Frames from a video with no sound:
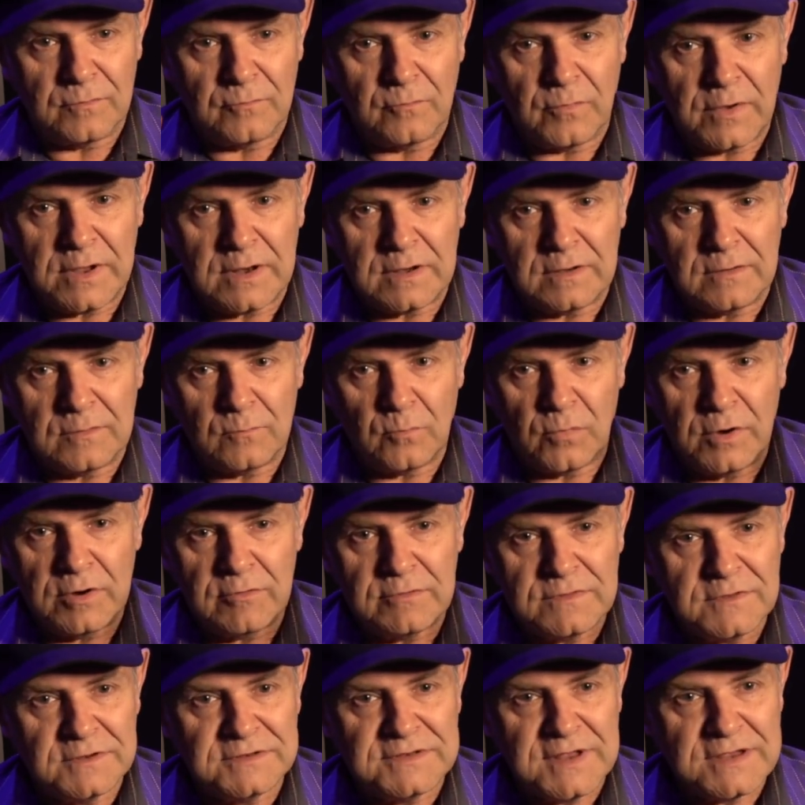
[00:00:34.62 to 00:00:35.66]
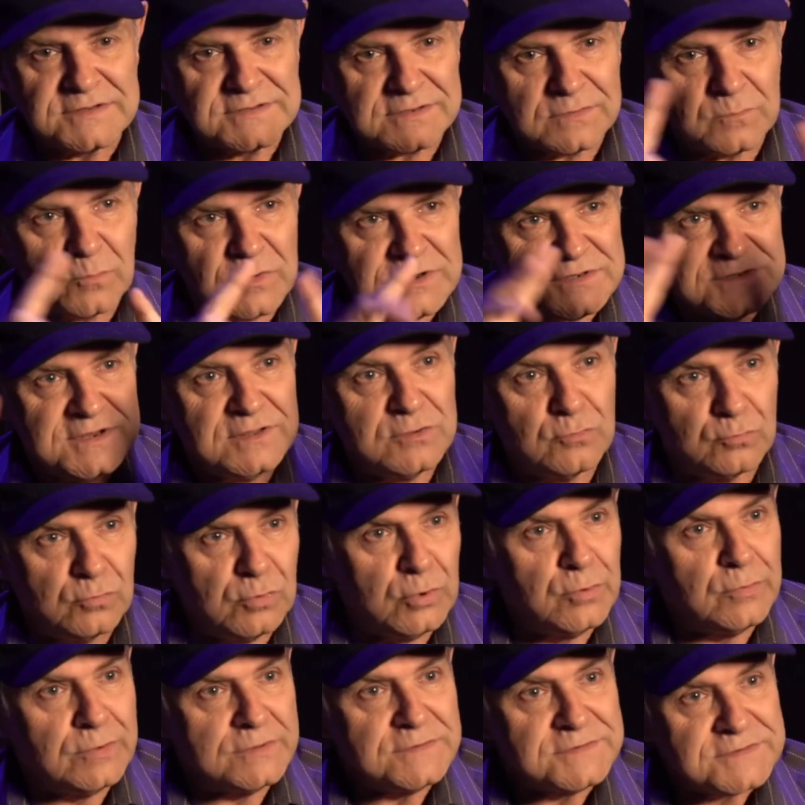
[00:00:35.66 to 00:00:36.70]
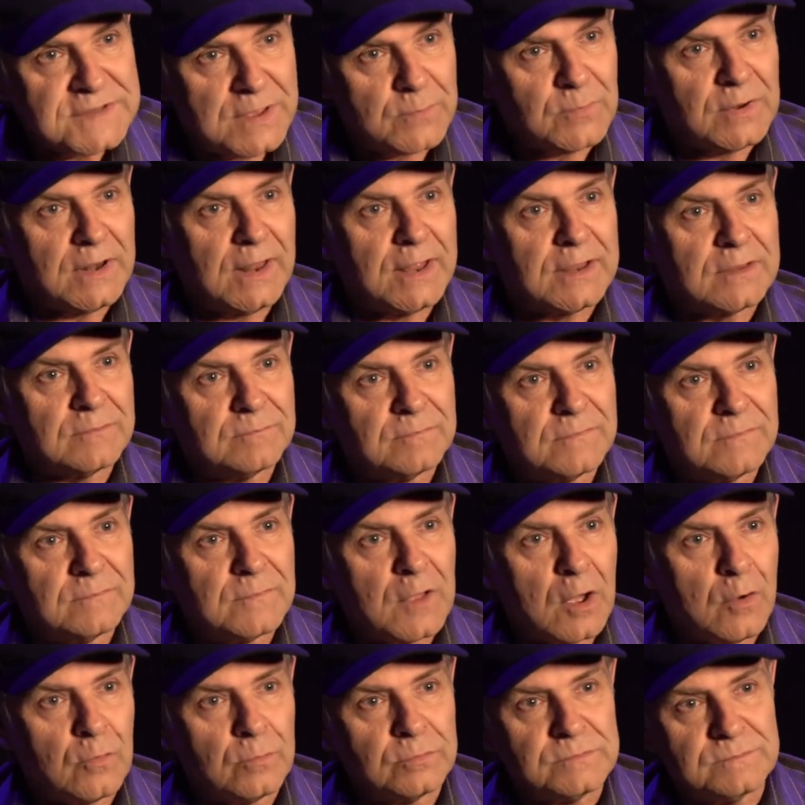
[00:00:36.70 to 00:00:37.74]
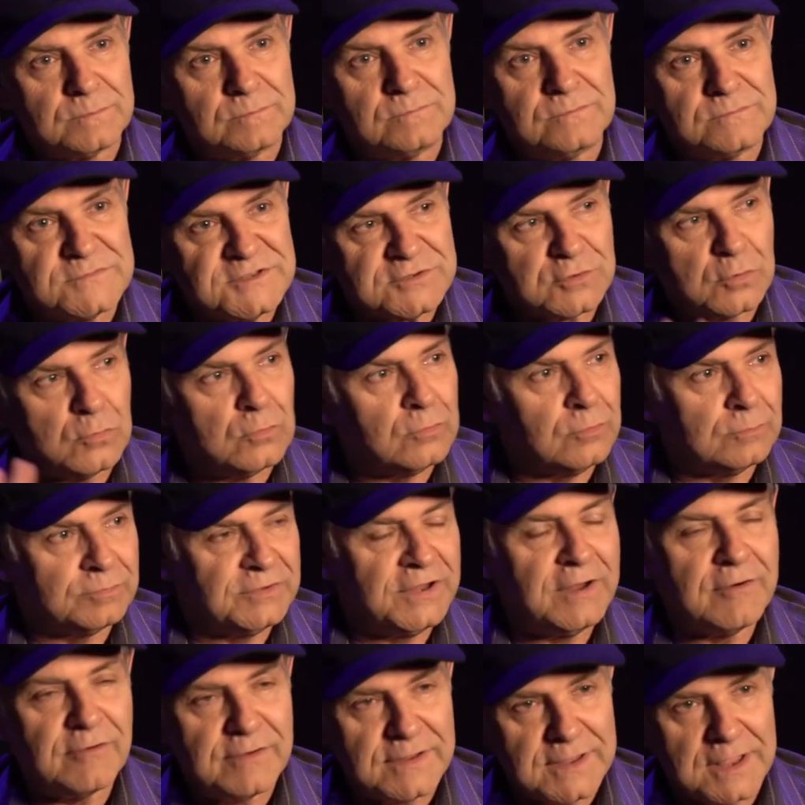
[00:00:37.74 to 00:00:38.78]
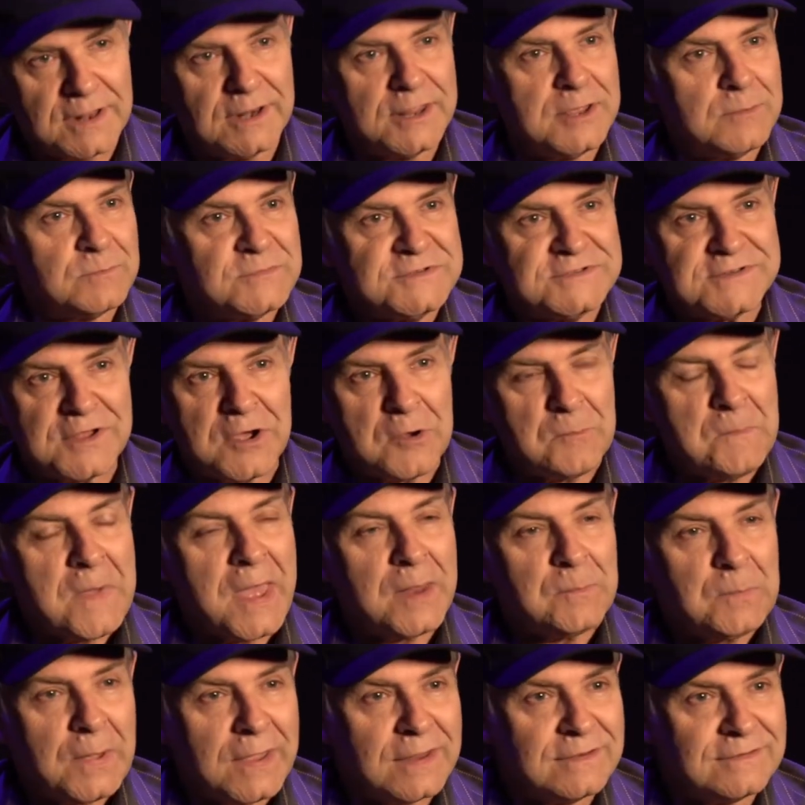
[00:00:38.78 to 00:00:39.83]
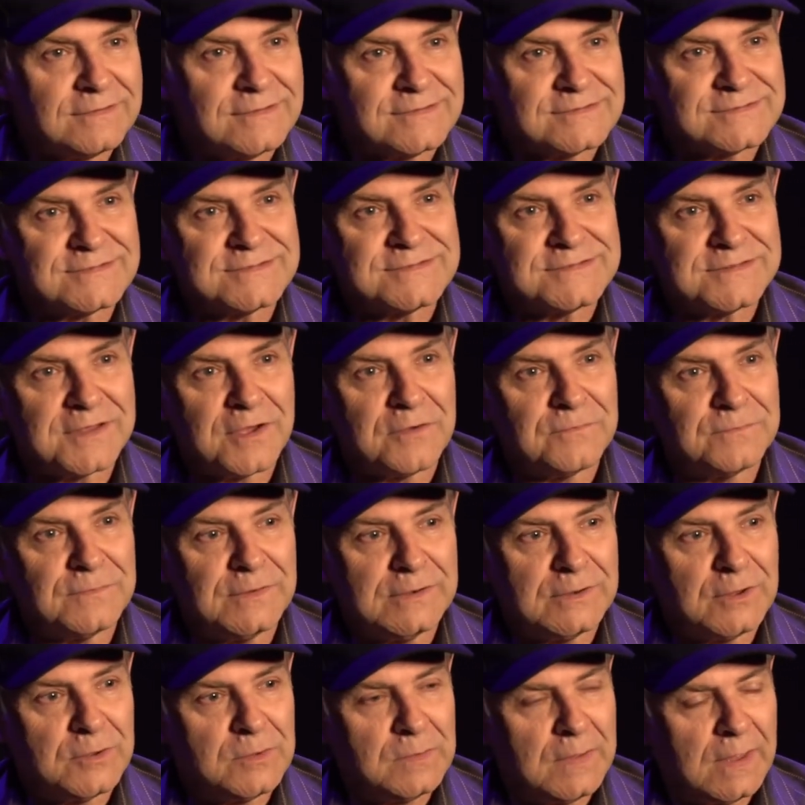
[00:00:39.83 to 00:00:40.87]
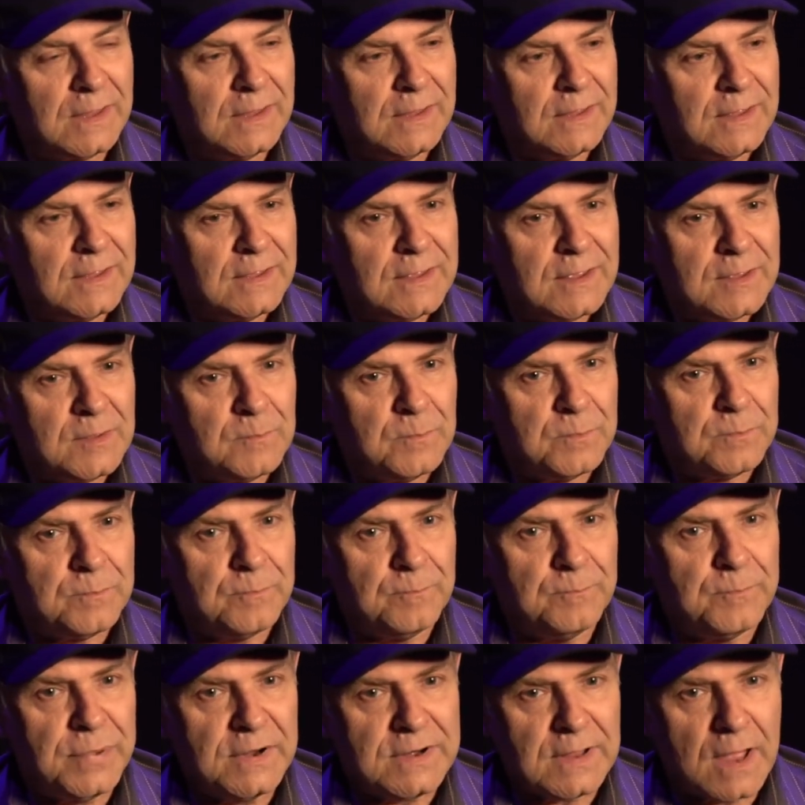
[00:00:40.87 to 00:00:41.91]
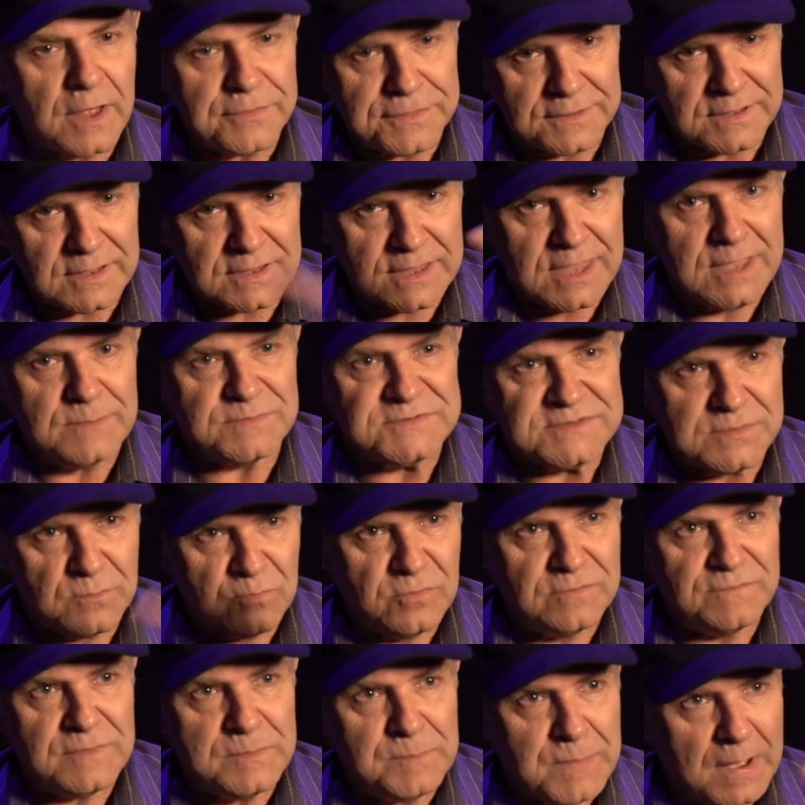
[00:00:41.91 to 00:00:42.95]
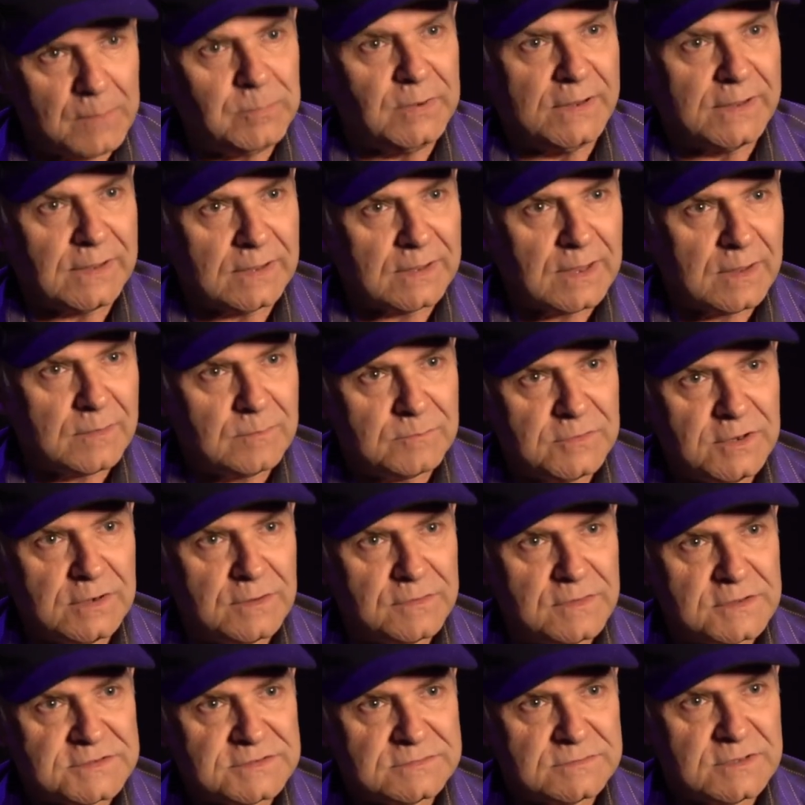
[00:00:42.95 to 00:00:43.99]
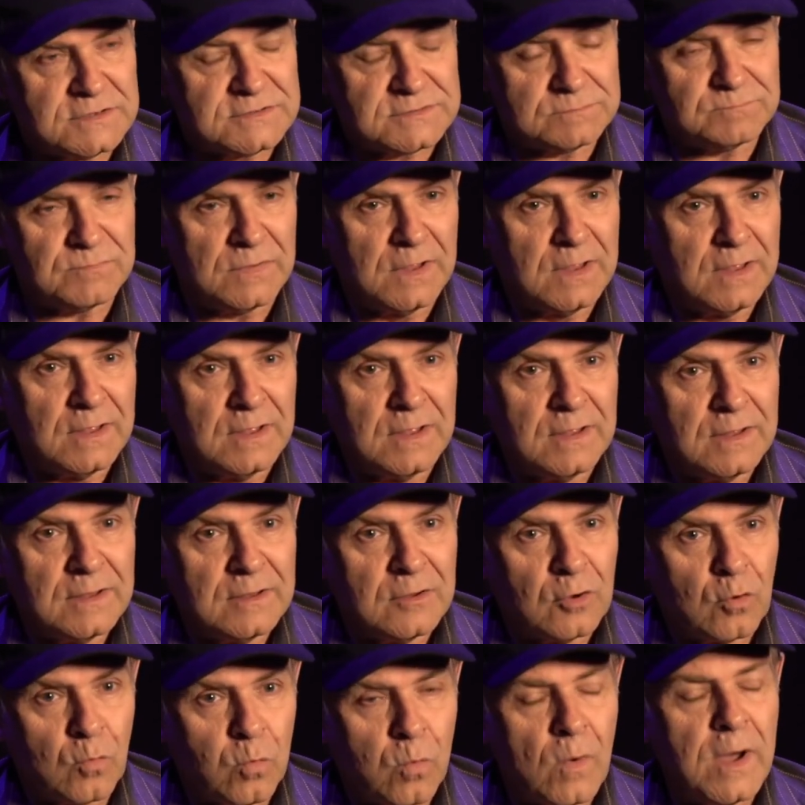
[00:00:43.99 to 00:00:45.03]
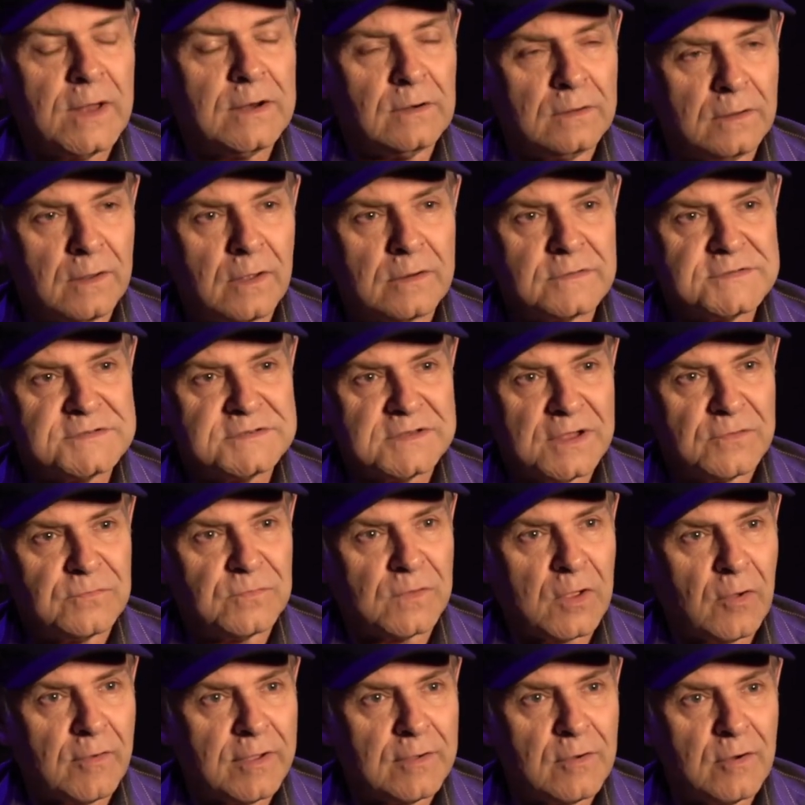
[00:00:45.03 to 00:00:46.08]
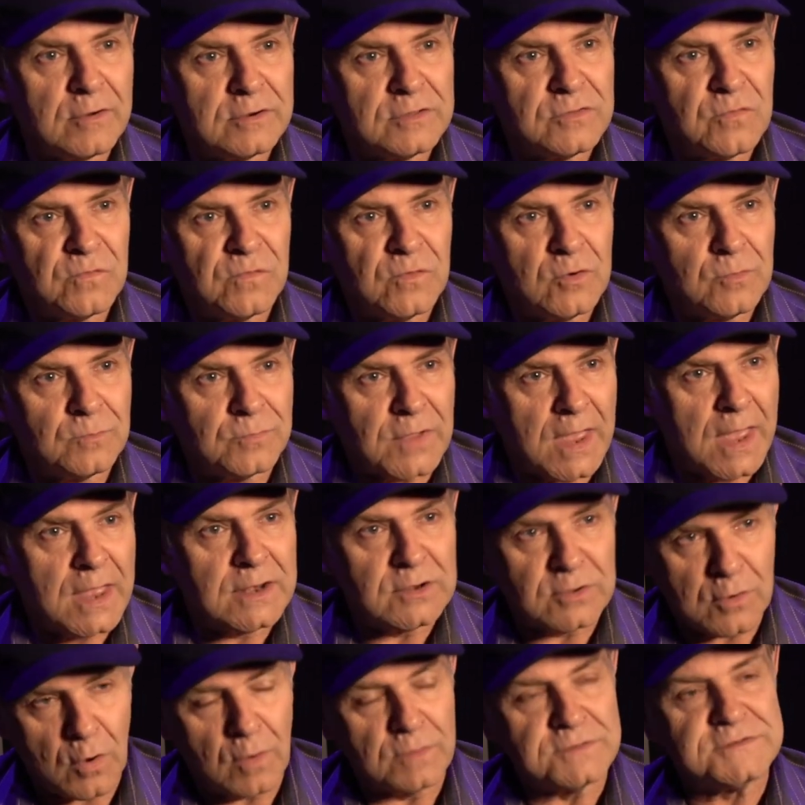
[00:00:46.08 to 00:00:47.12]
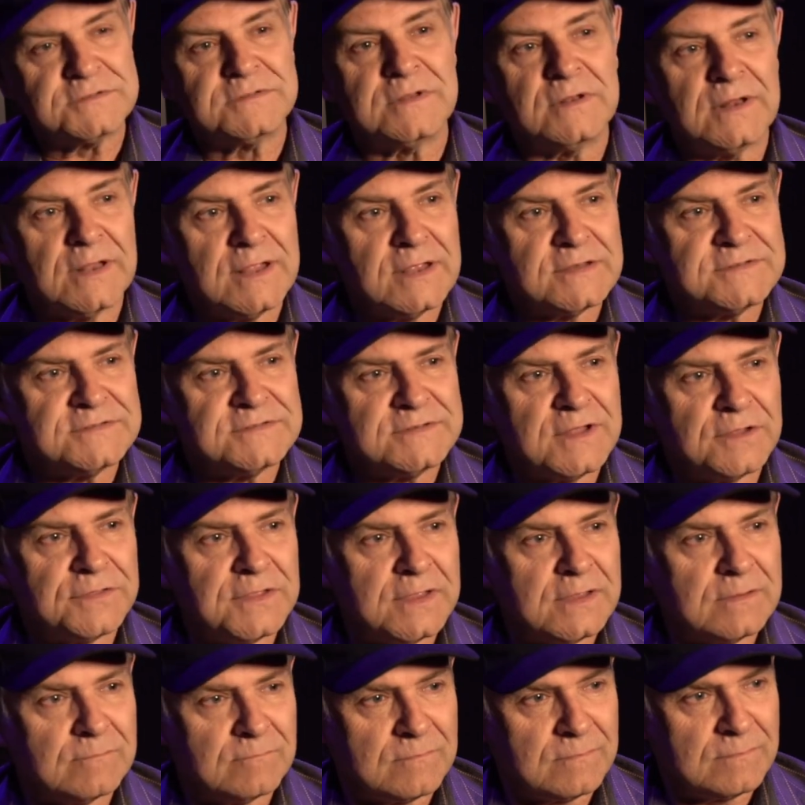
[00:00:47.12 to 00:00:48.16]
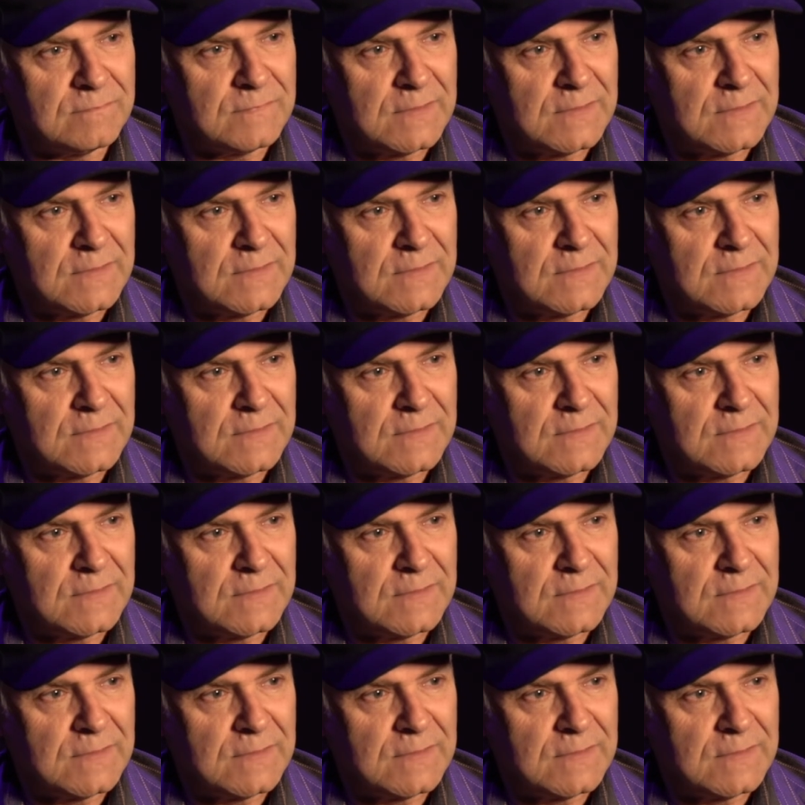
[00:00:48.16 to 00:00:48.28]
when we're in the desert and we see the ruins, they were like old school Terry Gilliam style matte paintings and stuff, But I think it keeps the movie bubbling. There's quite a lot of stuff going on in the film, and constantly. It's nothing